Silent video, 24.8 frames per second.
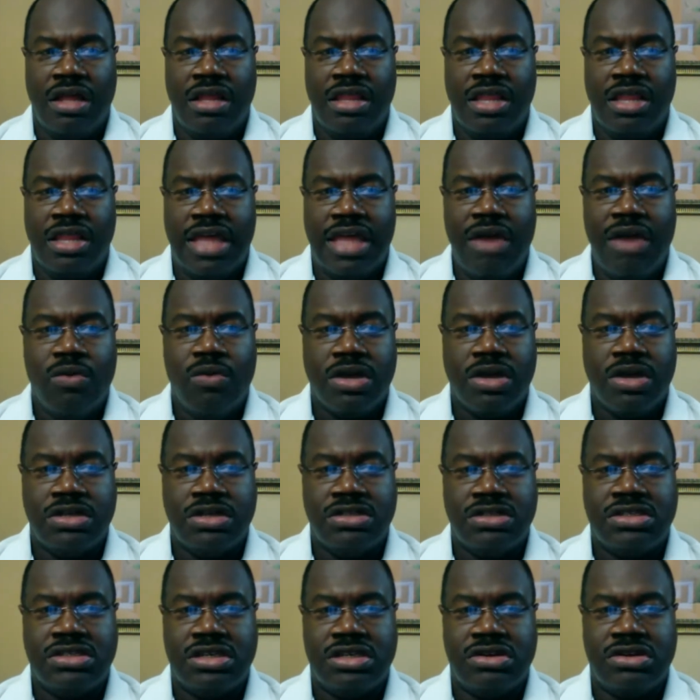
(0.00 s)
They were
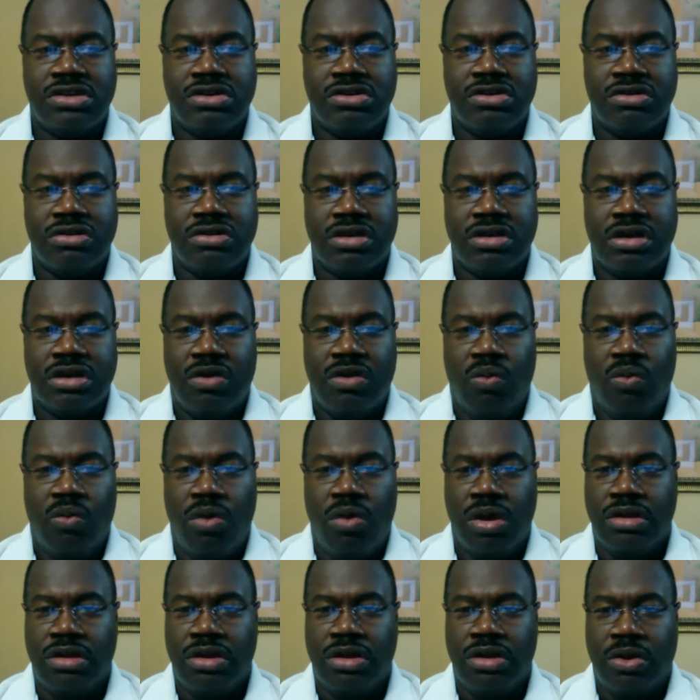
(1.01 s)
considered
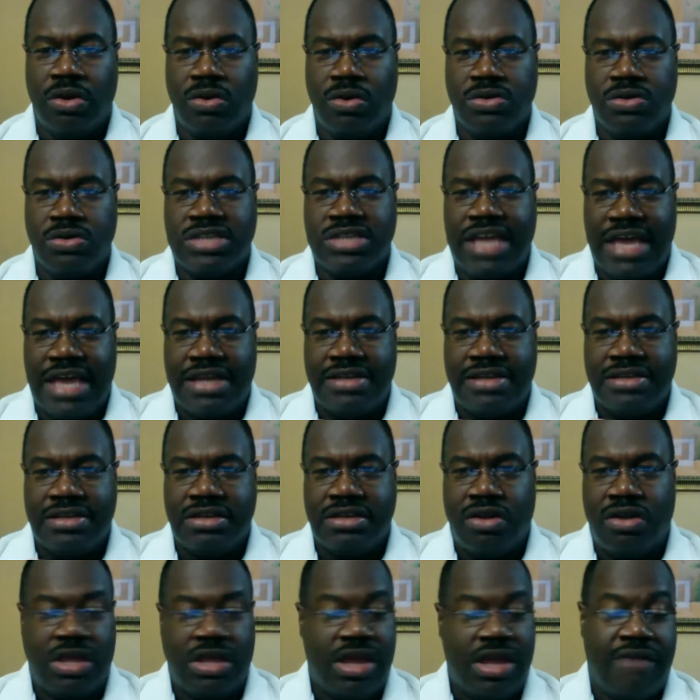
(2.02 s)
one of those that,
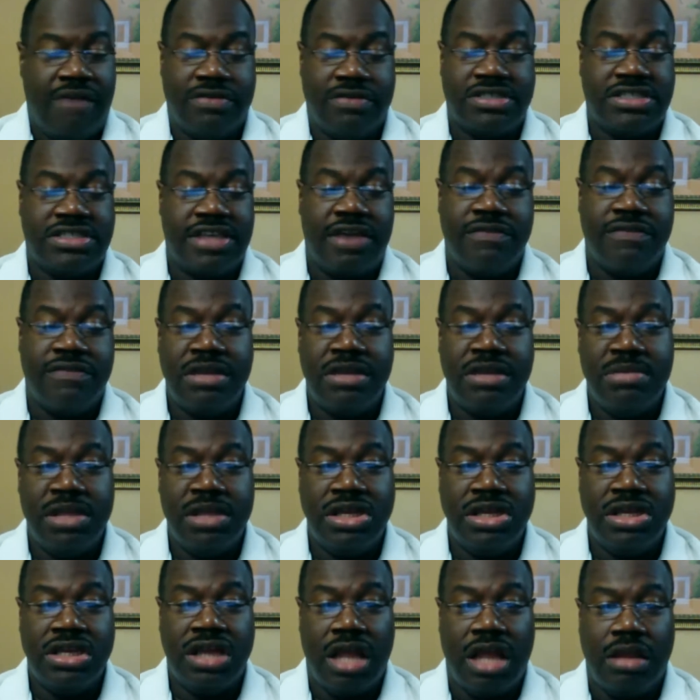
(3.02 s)
they have a $70
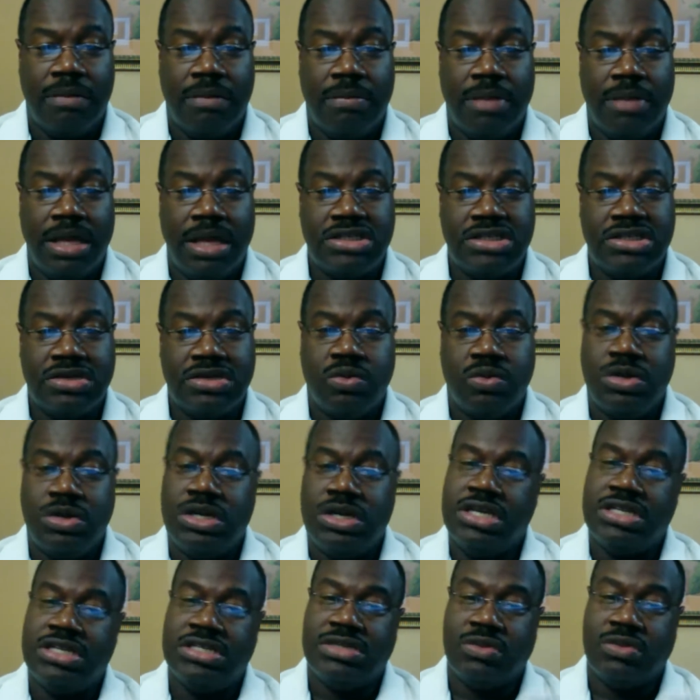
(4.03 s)
million budget,
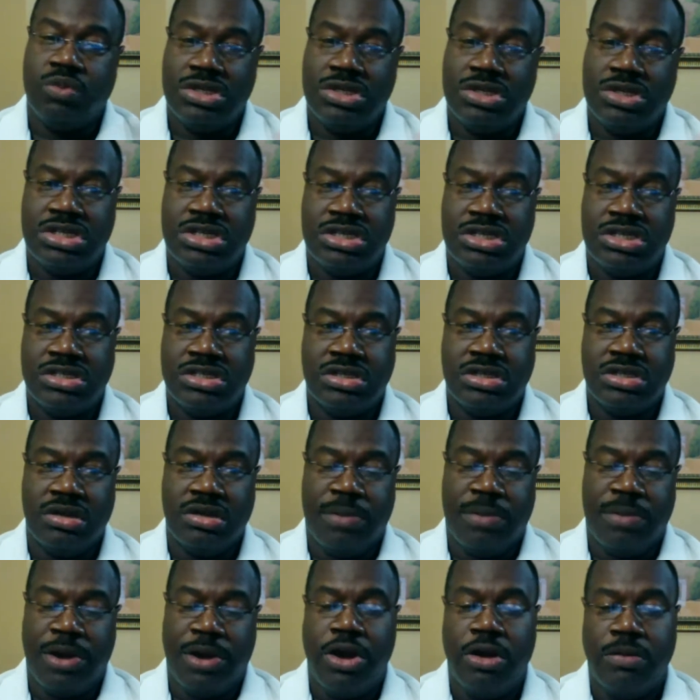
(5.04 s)
which is
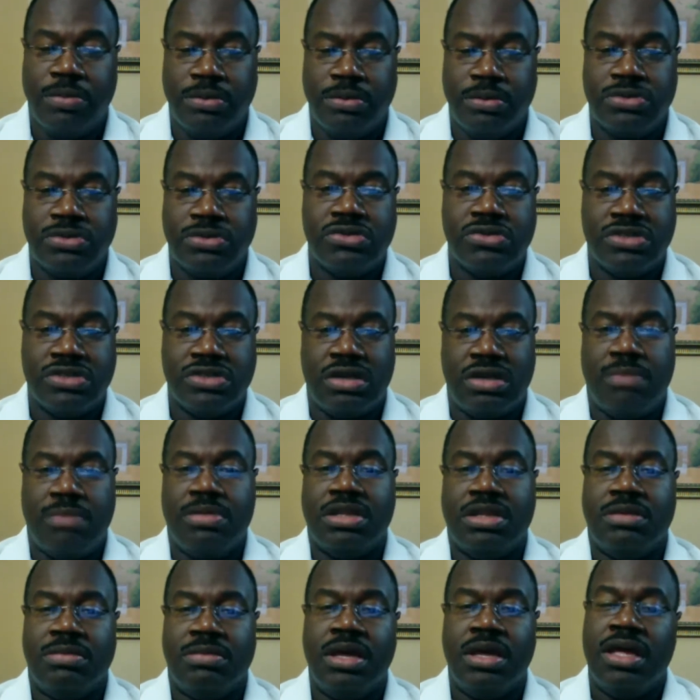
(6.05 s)
comparable to some
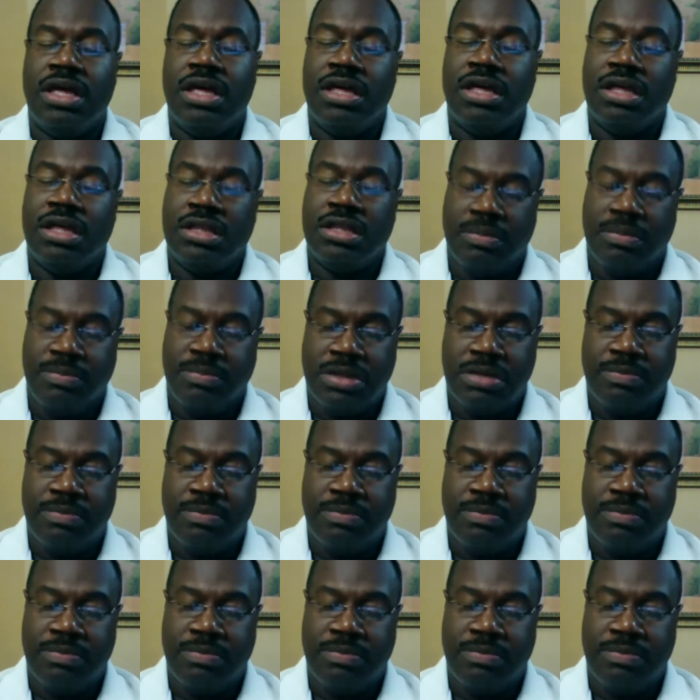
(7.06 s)
of the